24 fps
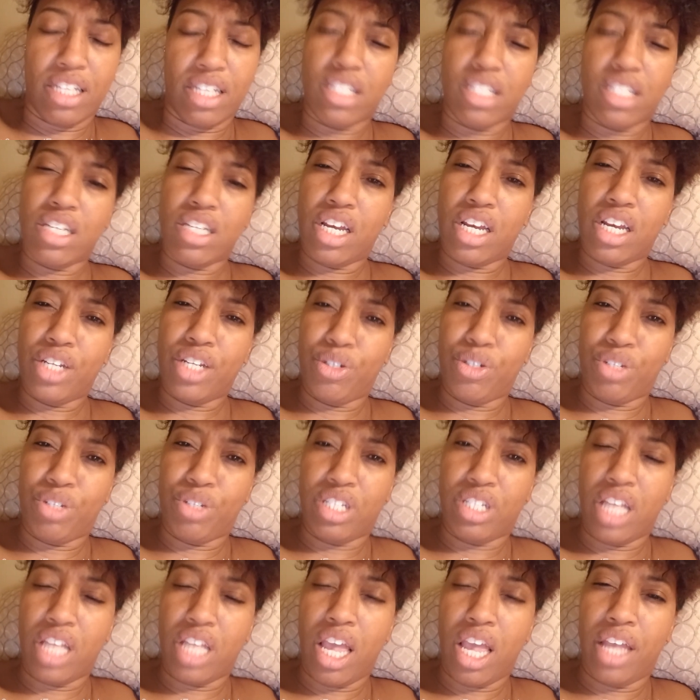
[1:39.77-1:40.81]
It's to
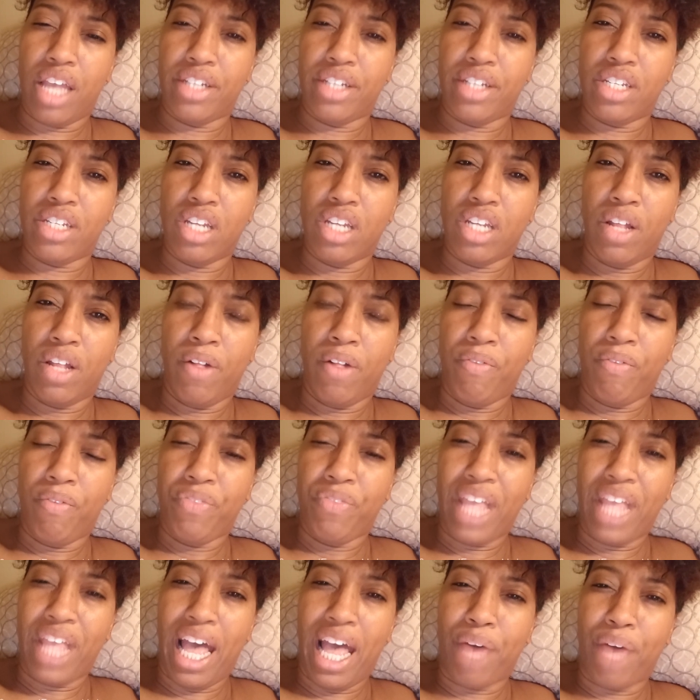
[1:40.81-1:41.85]
understand
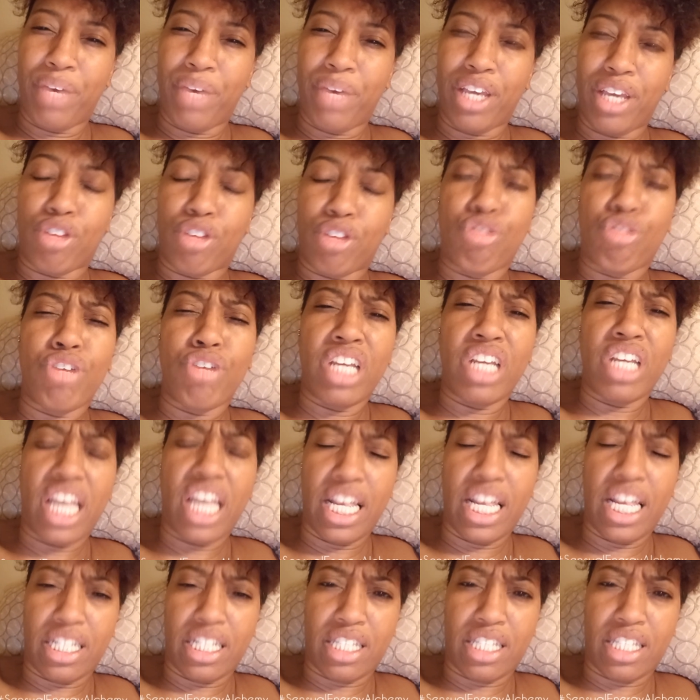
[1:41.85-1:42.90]
how it
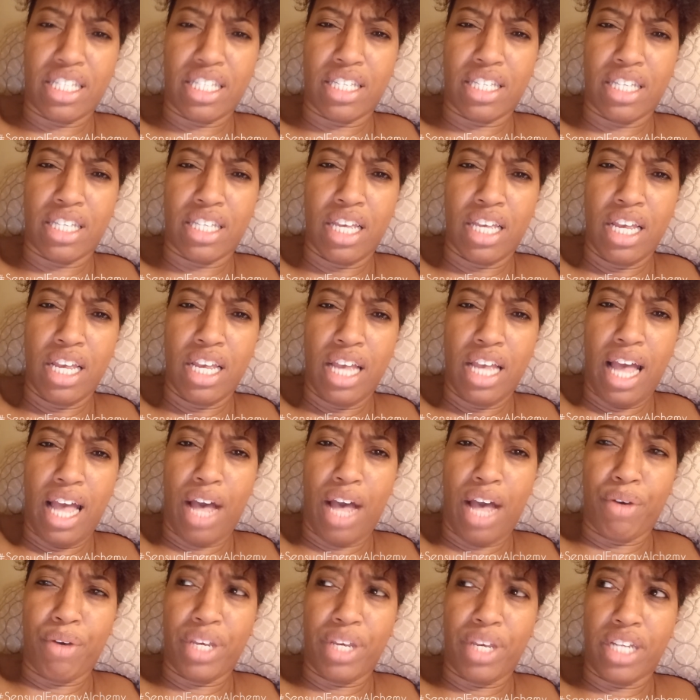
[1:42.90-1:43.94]
creates,
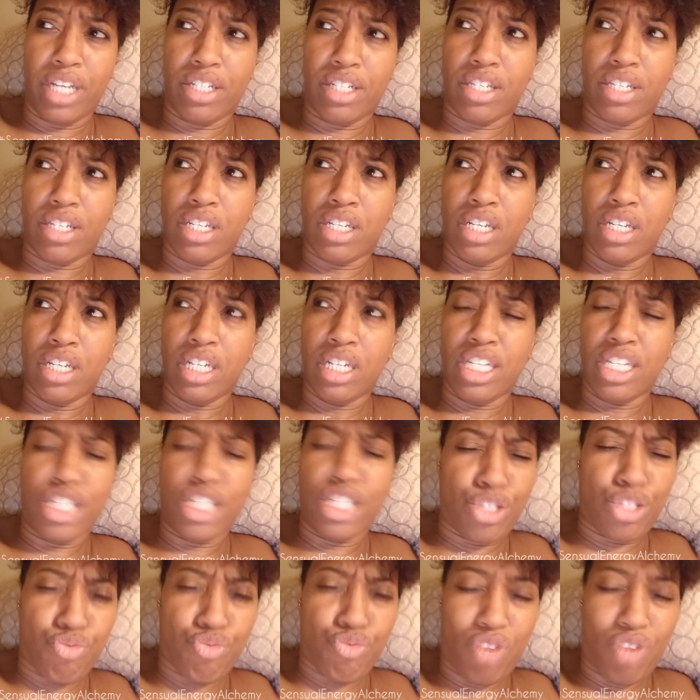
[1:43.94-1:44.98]
how it
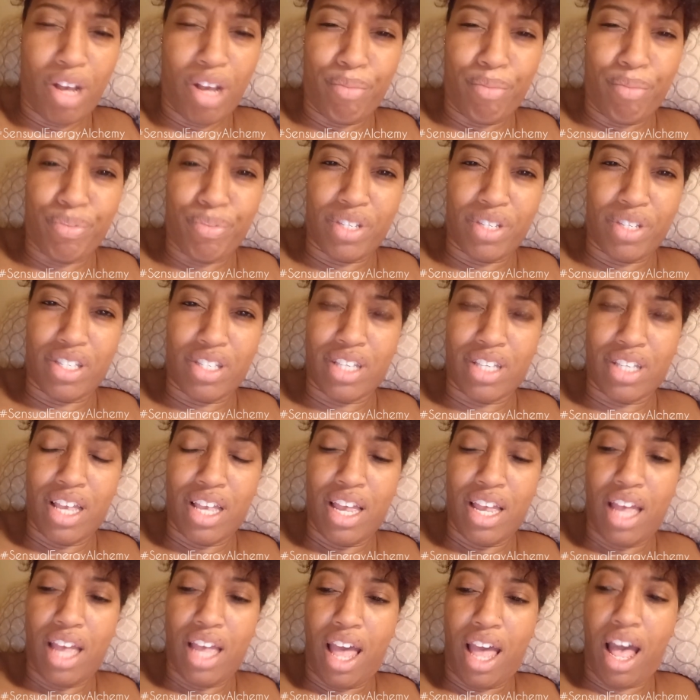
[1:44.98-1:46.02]
disrupts,
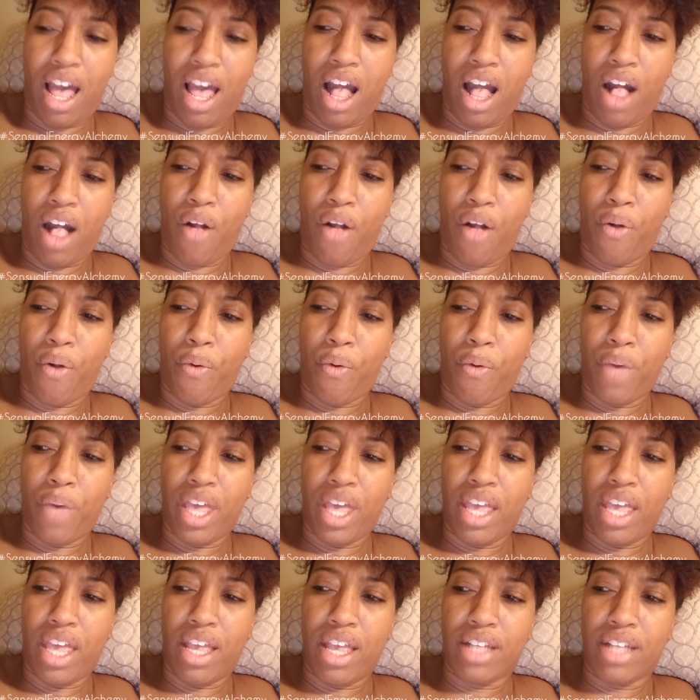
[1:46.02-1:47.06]
how
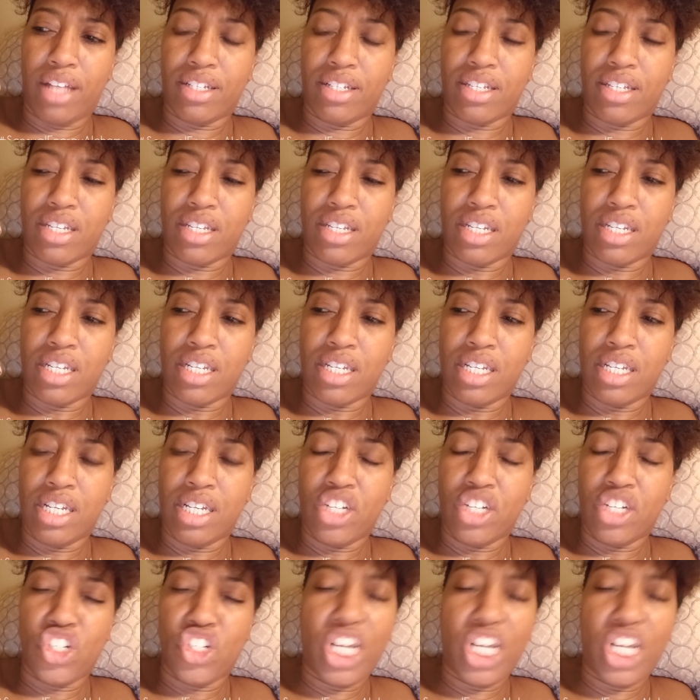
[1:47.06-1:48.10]
it
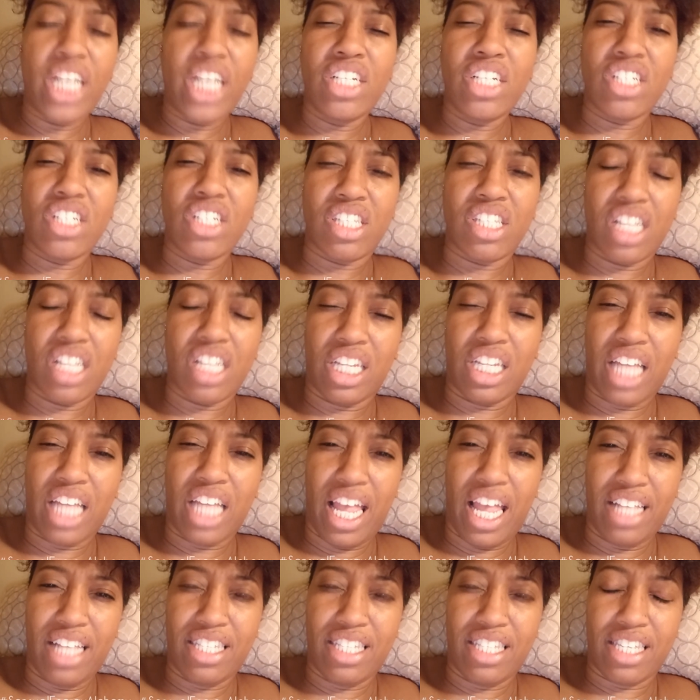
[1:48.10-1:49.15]
changes the
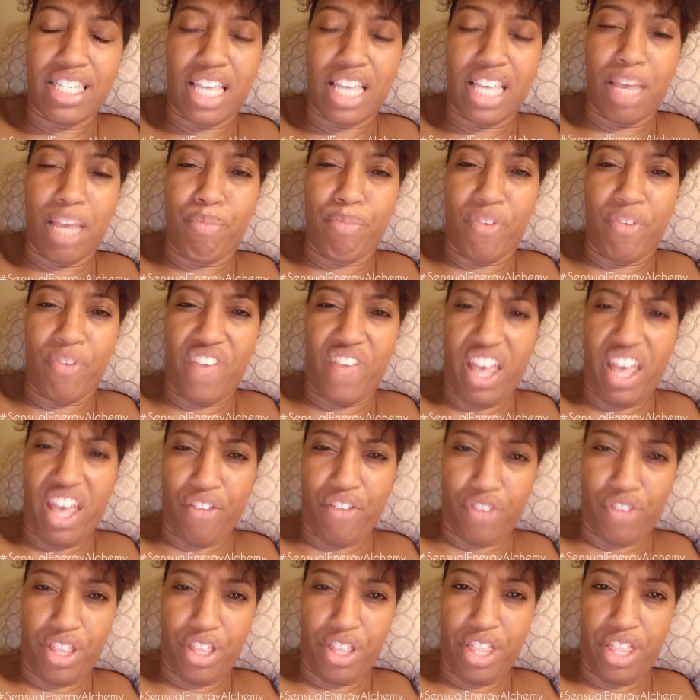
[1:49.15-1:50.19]
landscape of
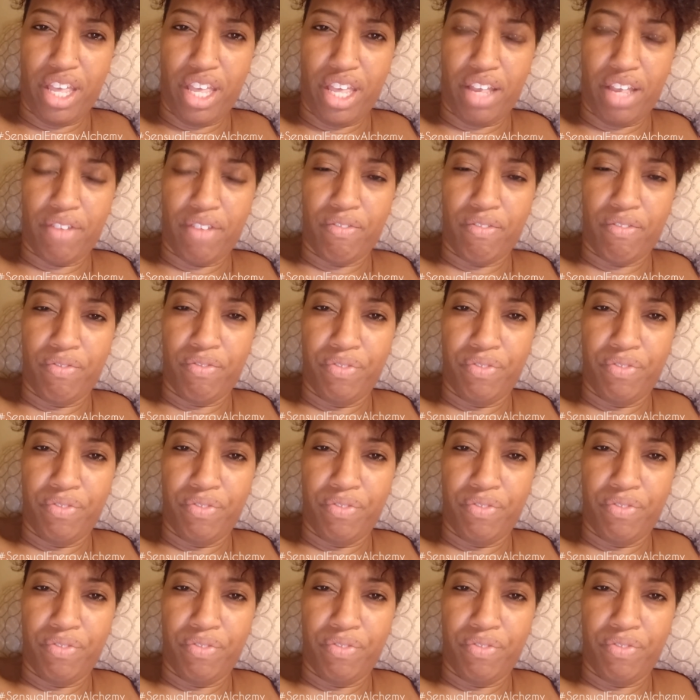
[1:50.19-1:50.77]
everything.